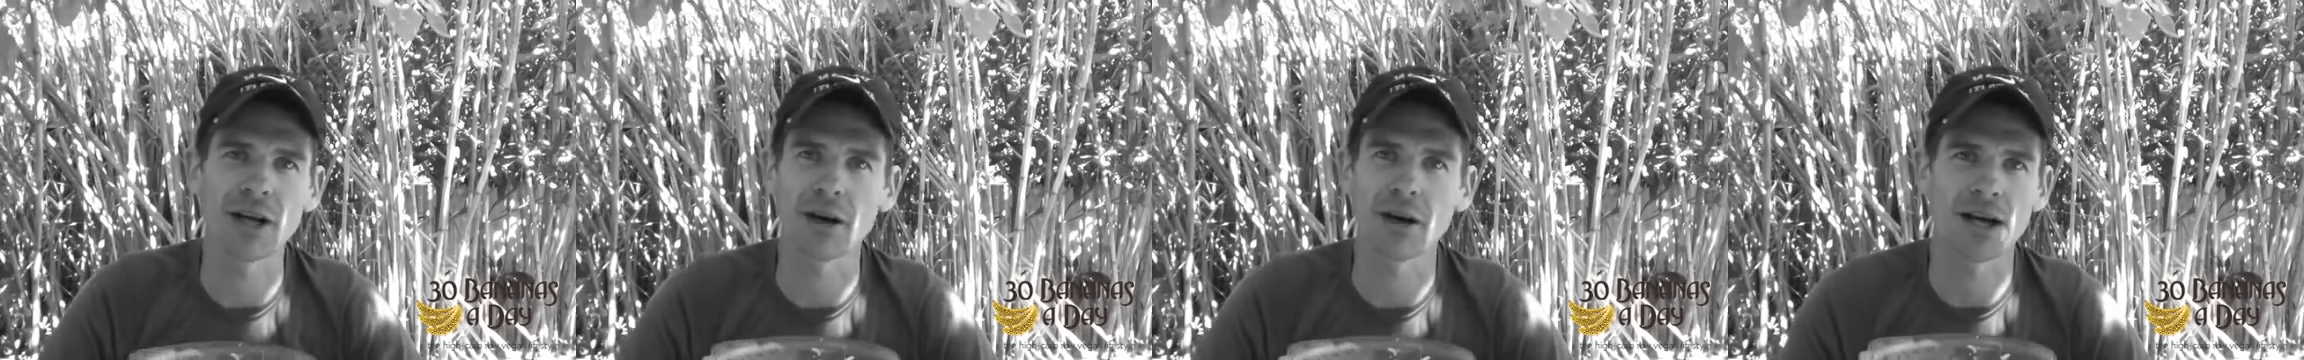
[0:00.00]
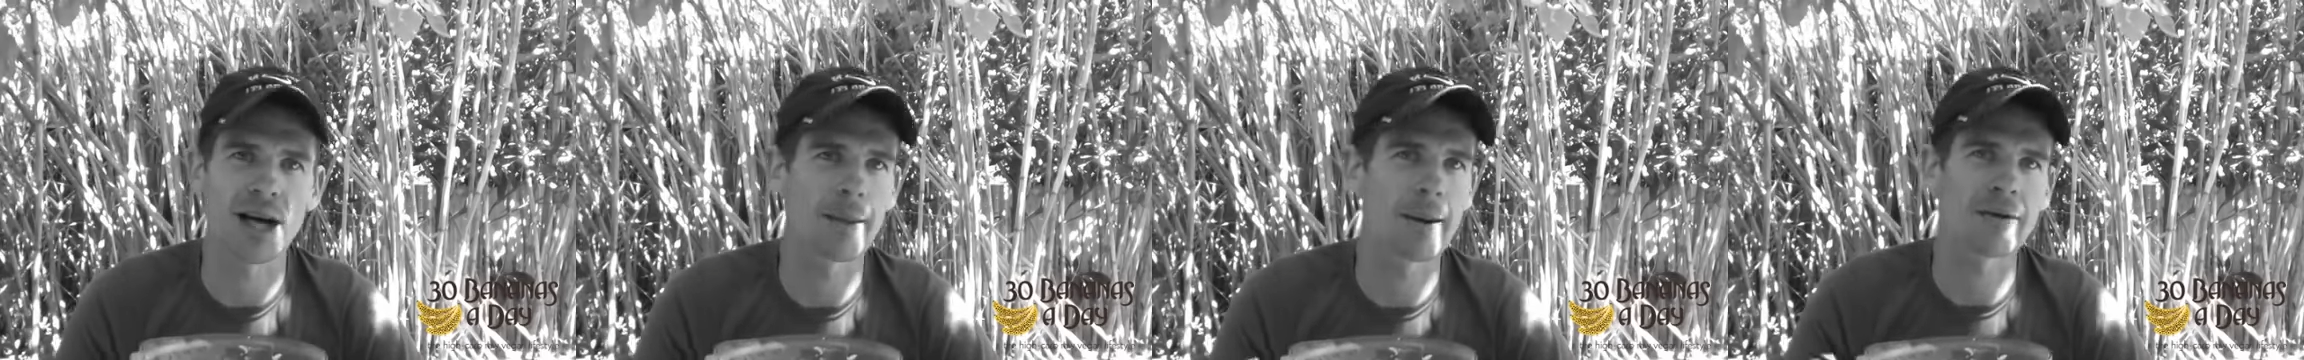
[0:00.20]

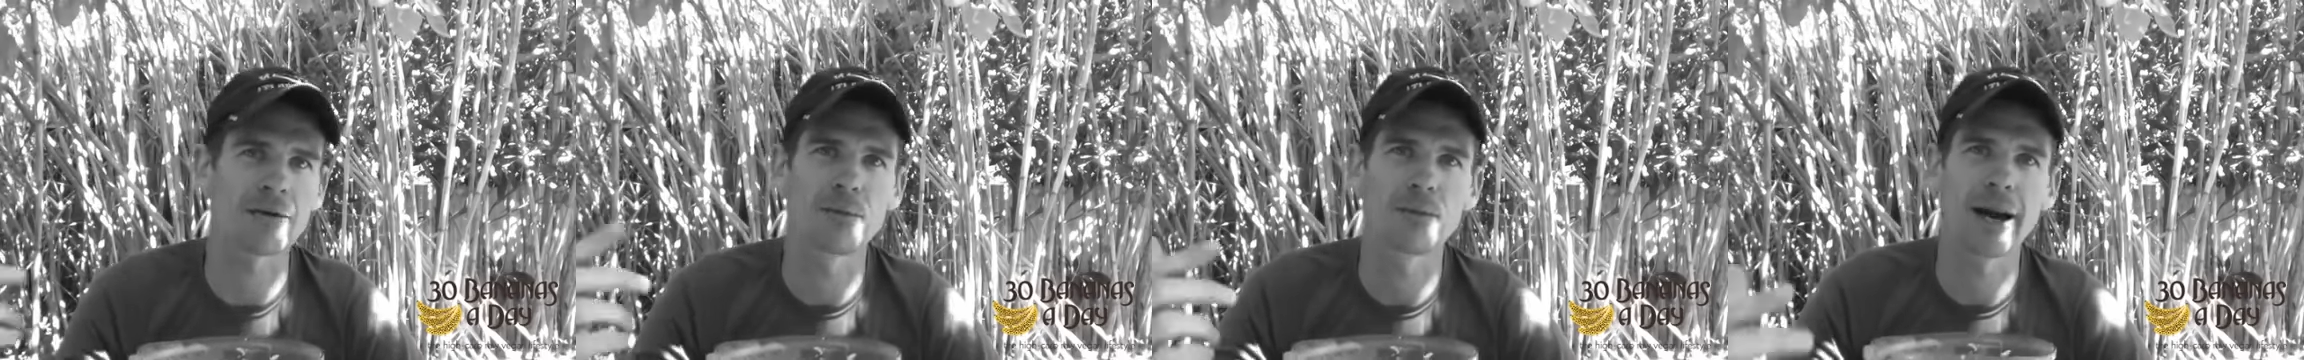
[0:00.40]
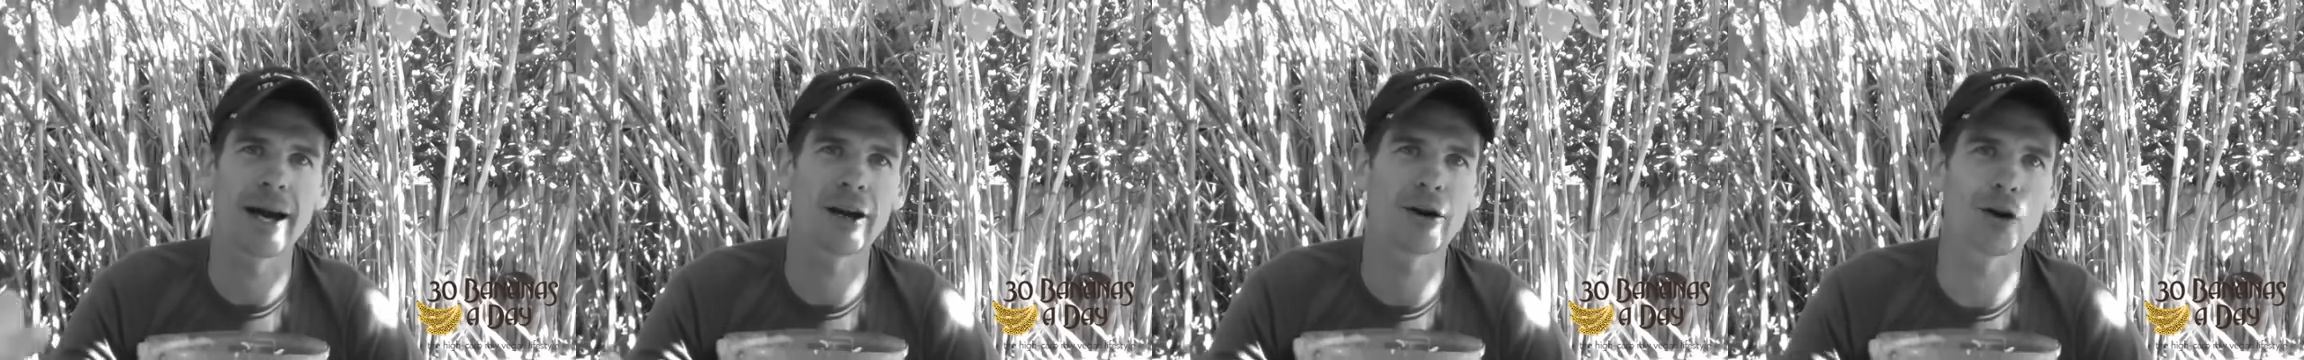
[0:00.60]
I came back
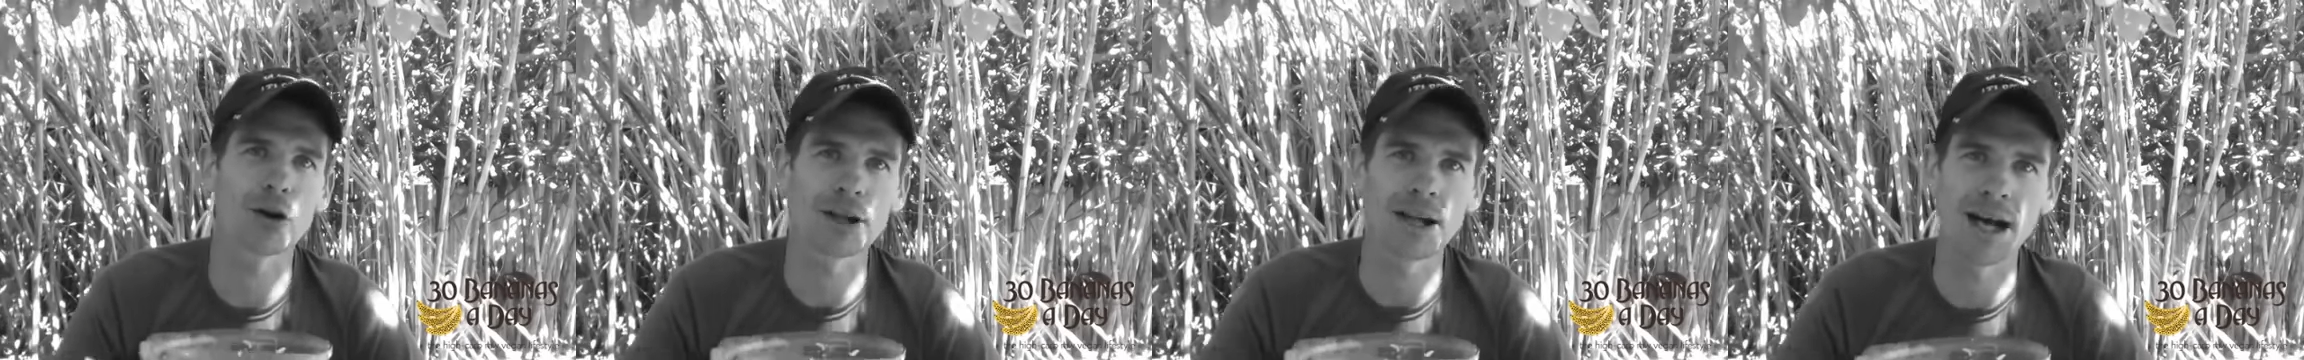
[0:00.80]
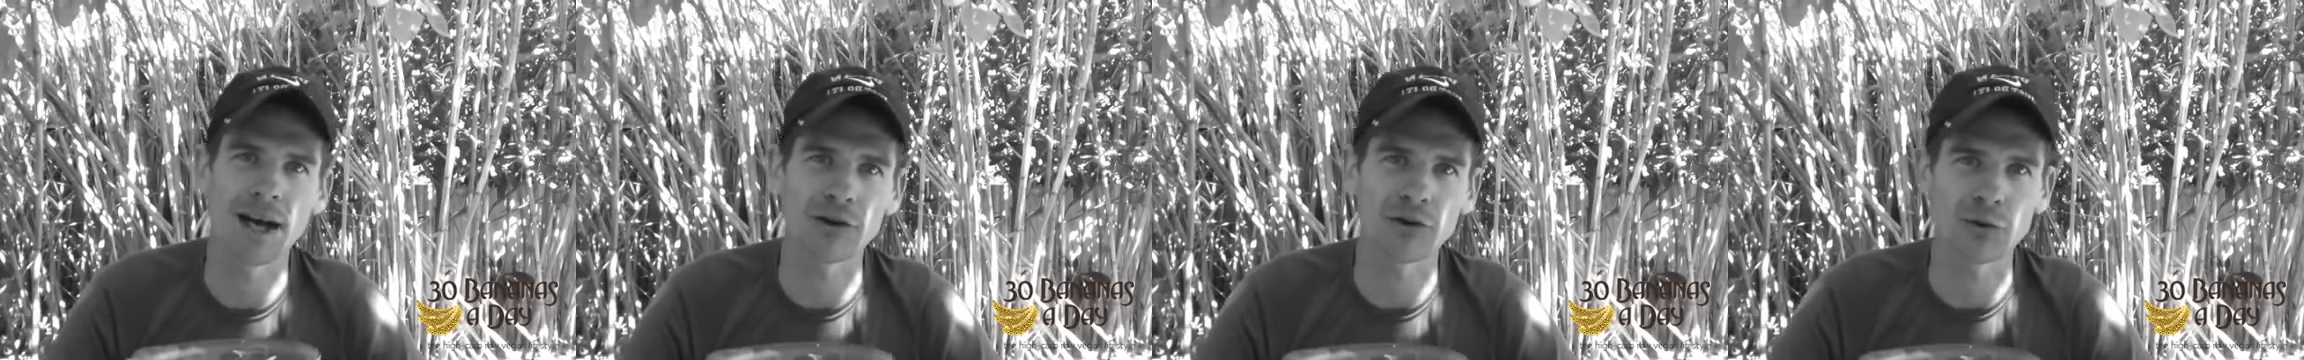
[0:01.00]
from Bangkok
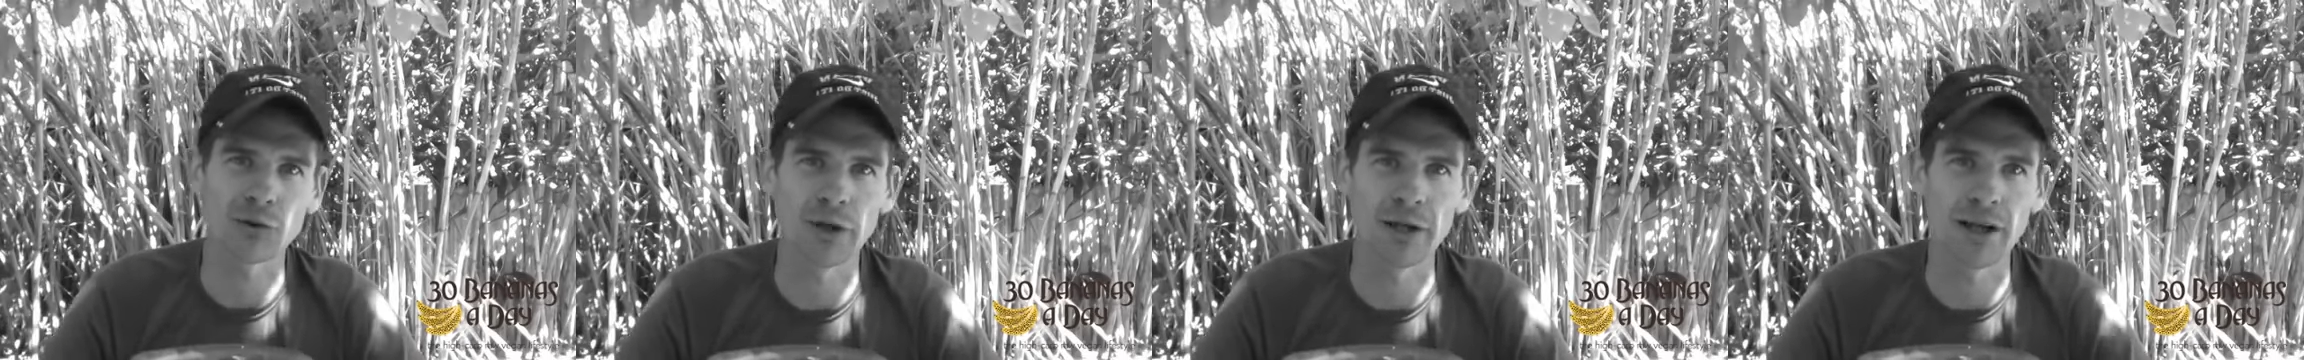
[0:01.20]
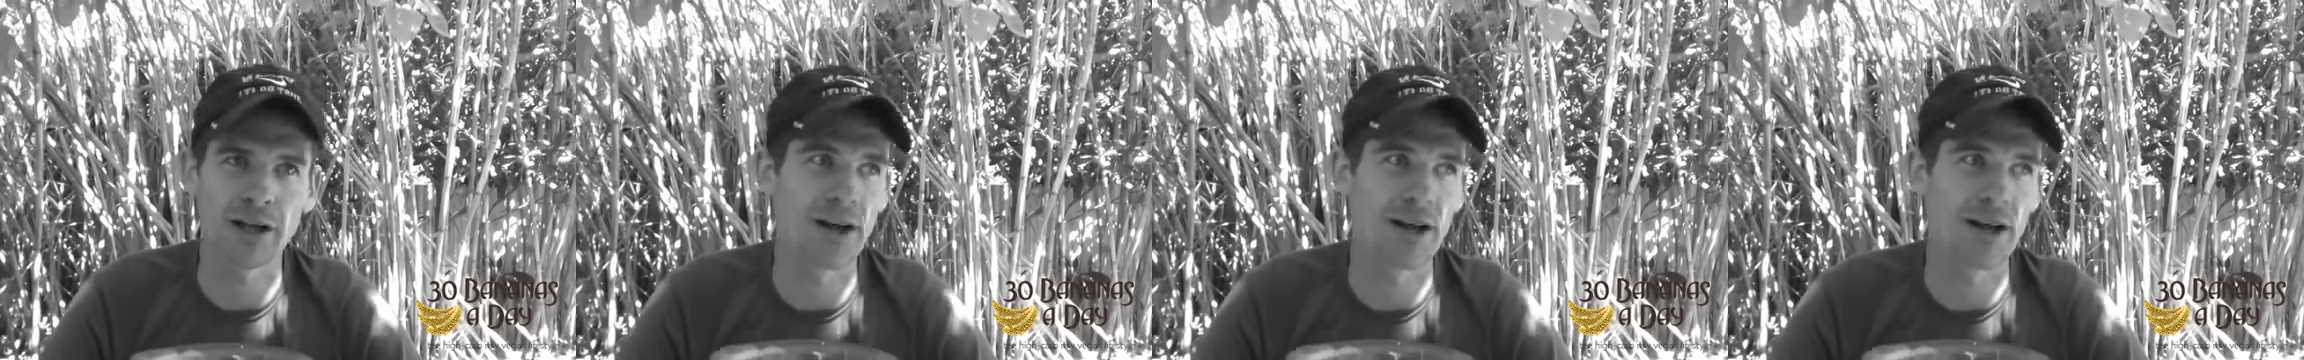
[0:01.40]
last week,